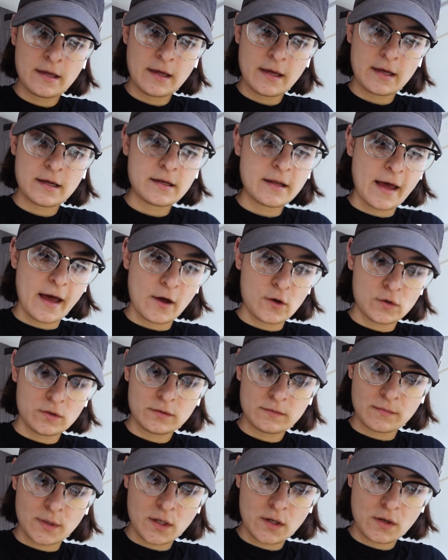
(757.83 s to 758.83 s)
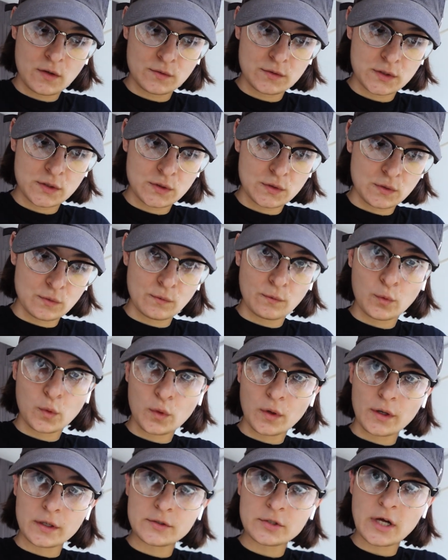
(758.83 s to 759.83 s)
head out. My go-to
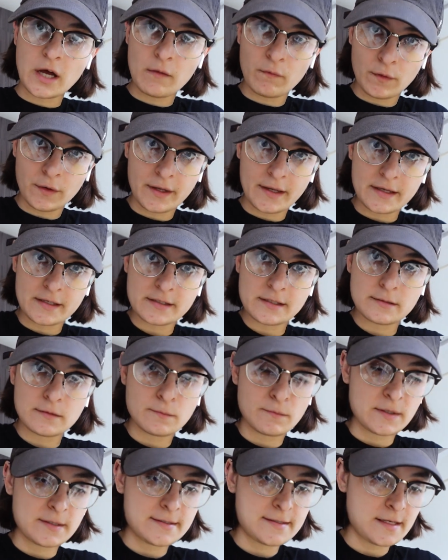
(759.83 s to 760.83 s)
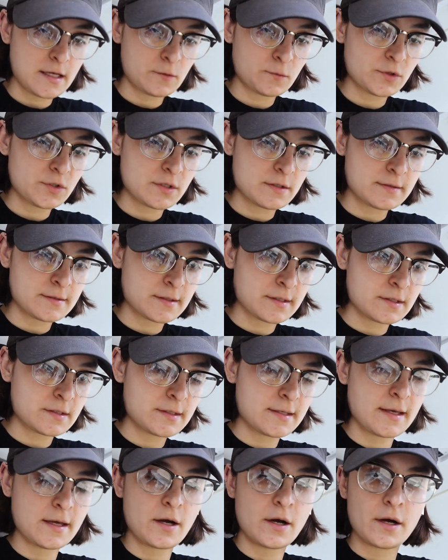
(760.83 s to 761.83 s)
for travel days has been sandwiches because
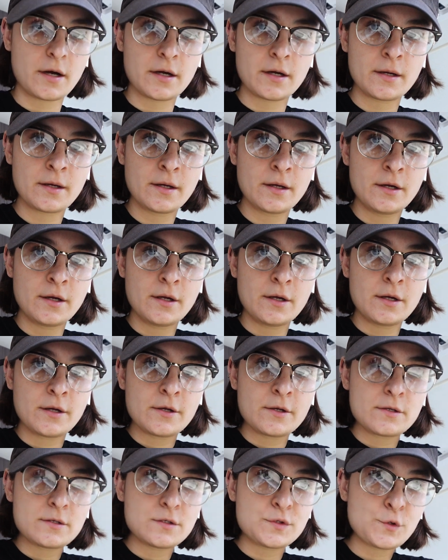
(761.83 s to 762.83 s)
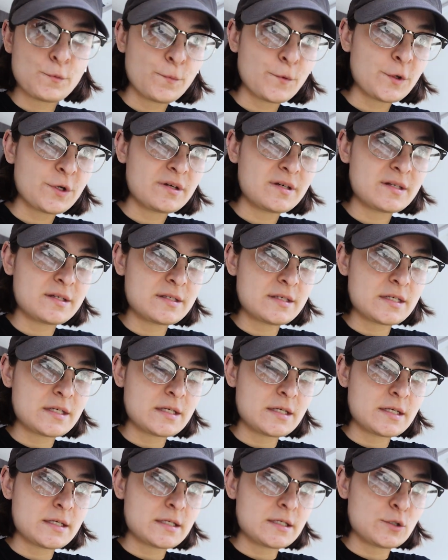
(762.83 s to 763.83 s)
they are super
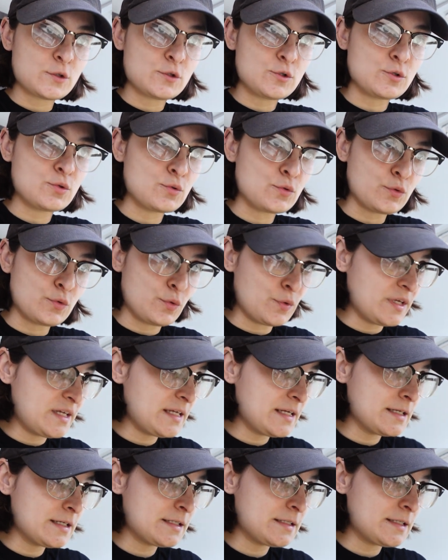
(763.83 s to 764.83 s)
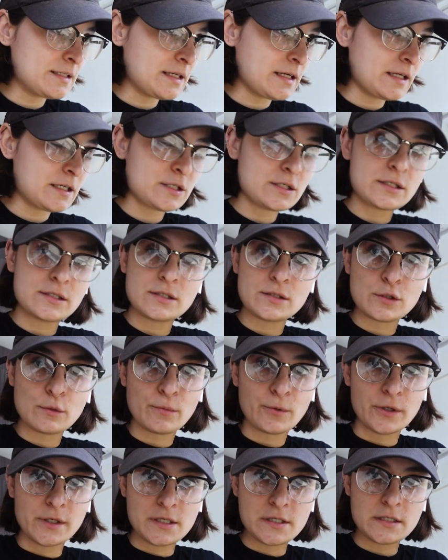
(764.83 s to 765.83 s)
easy to eat and
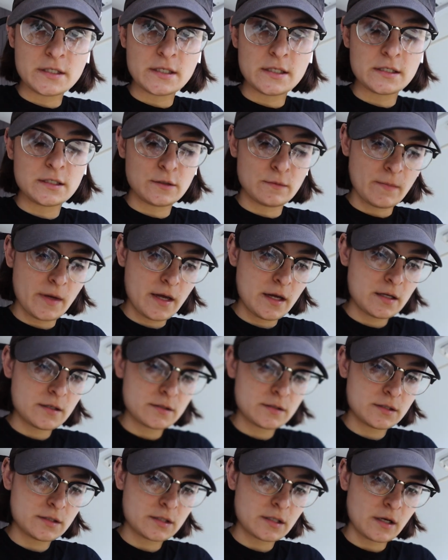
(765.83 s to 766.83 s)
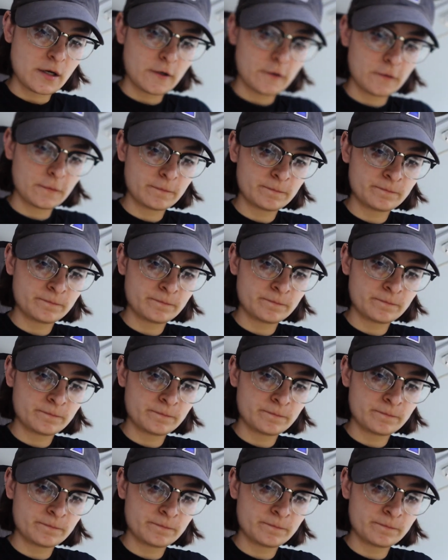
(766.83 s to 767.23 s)
super easy to make. So